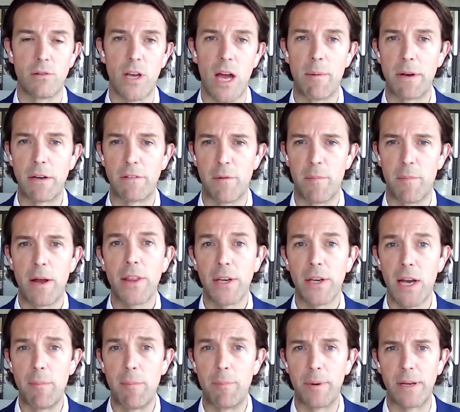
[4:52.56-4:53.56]
coming from other
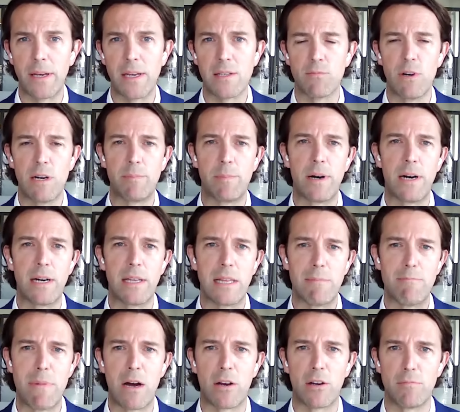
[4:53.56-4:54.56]
companies, whereby the
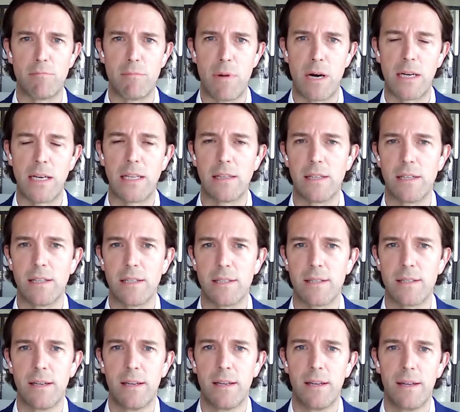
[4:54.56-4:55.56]
amount of money that
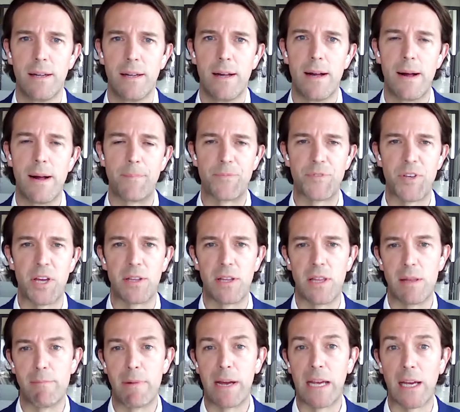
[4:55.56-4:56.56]

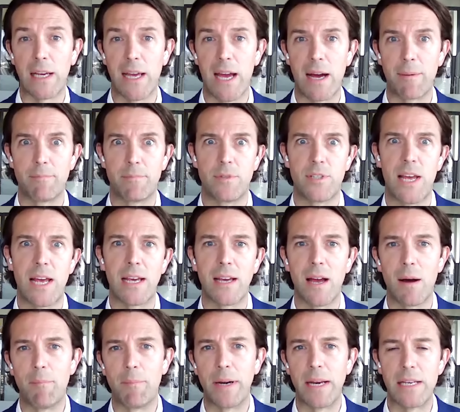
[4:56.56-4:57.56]
certainly the mega cap tech
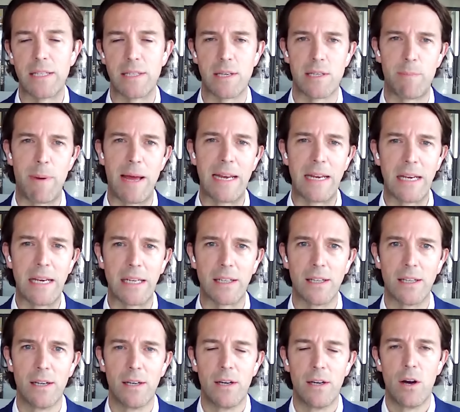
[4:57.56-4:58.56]
companies are
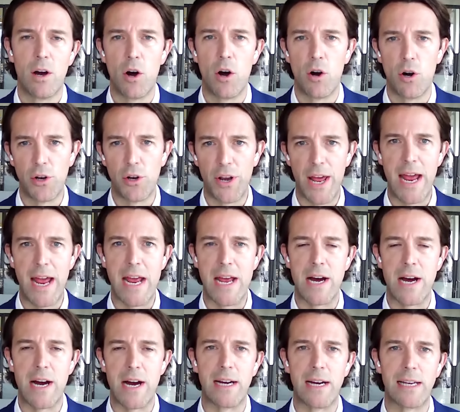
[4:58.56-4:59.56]
spending on
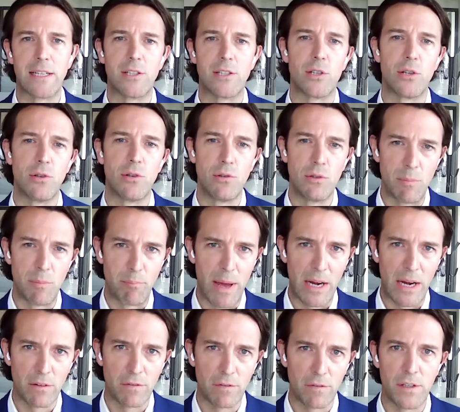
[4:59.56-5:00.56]
AI to the
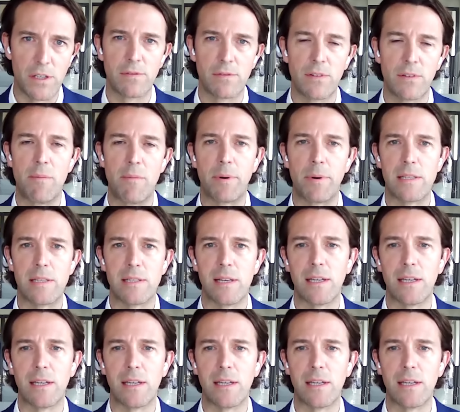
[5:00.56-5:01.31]
benefit of companies